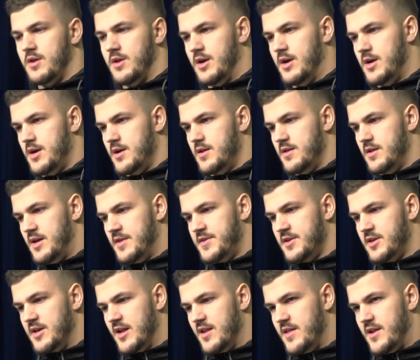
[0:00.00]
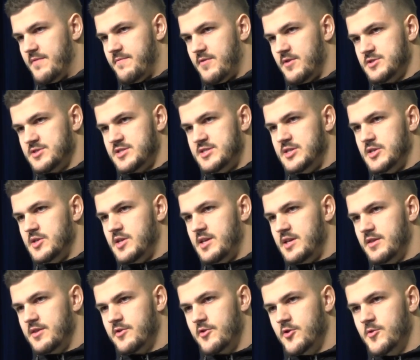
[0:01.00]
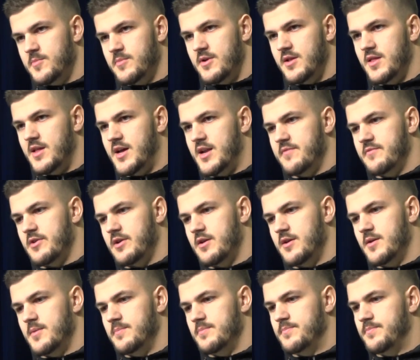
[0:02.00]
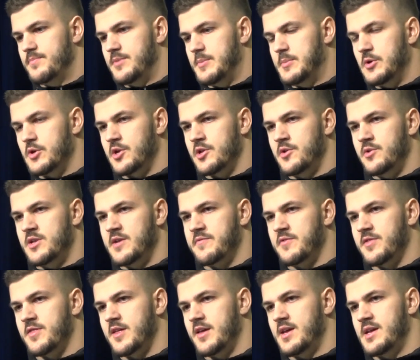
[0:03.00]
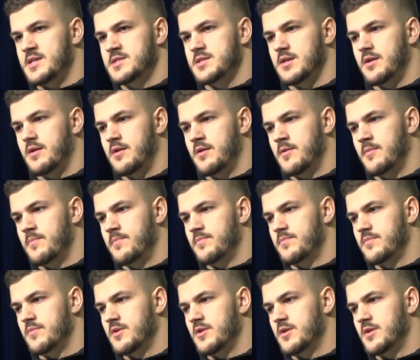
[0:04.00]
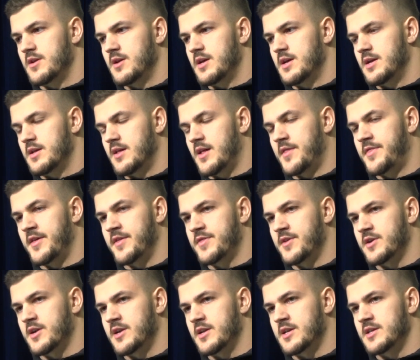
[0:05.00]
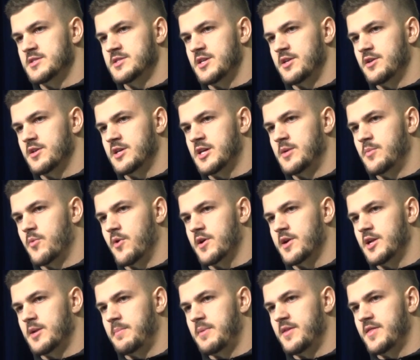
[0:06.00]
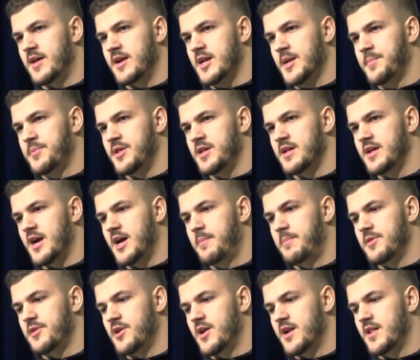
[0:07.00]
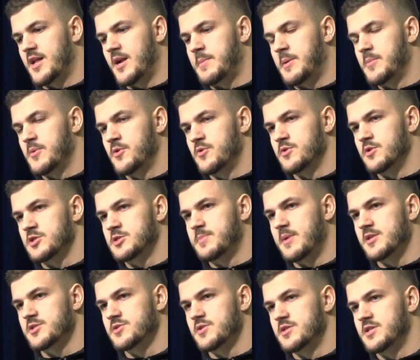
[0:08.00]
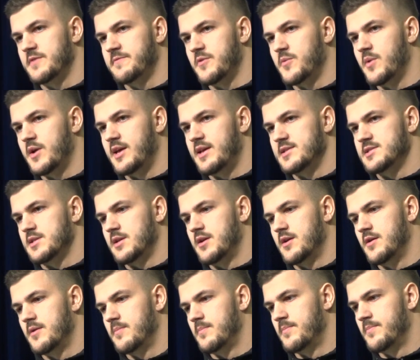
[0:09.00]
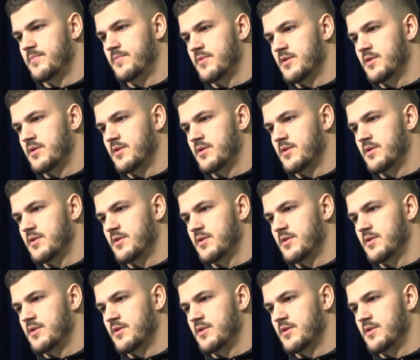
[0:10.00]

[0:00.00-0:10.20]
Uh, I think you had a lot of versatility in the group, a lot of um, people who can do different things. Um, I think they're going to continue to keep working to be that complete guy, but you had a lot of people who are special in different ways. Um,